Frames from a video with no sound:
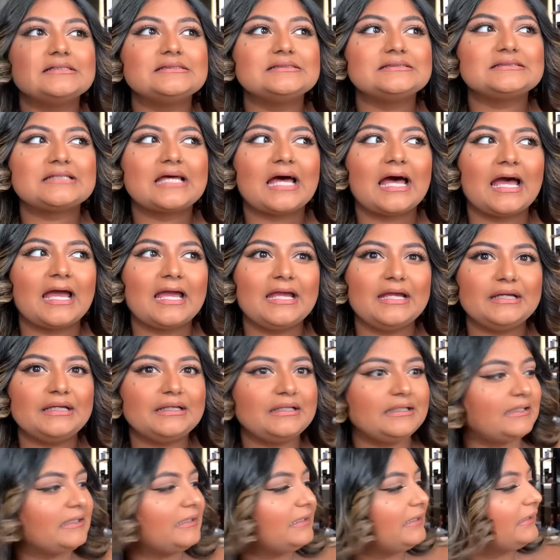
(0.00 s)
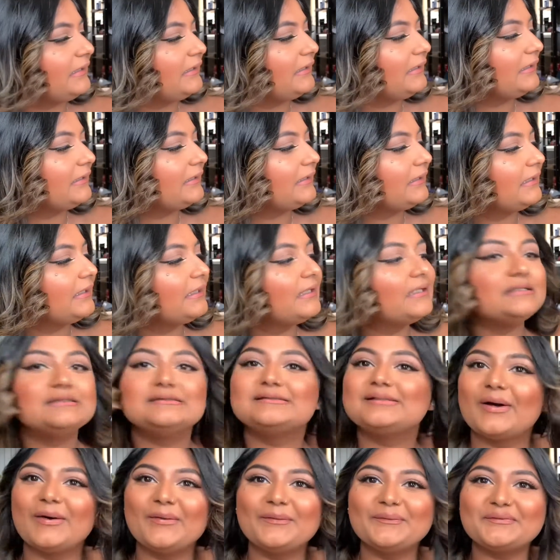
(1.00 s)
Tightening
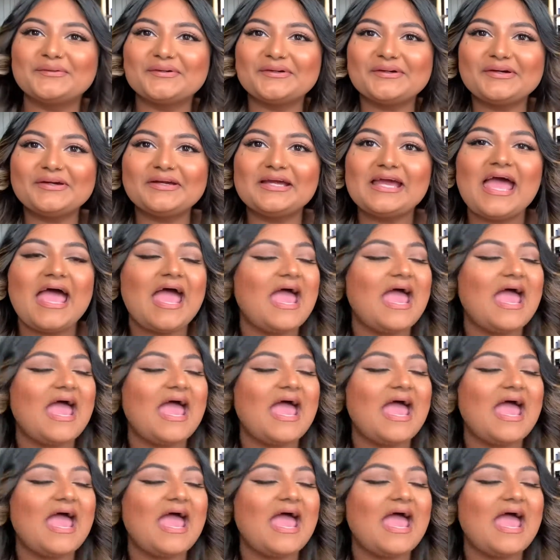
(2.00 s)
Toner.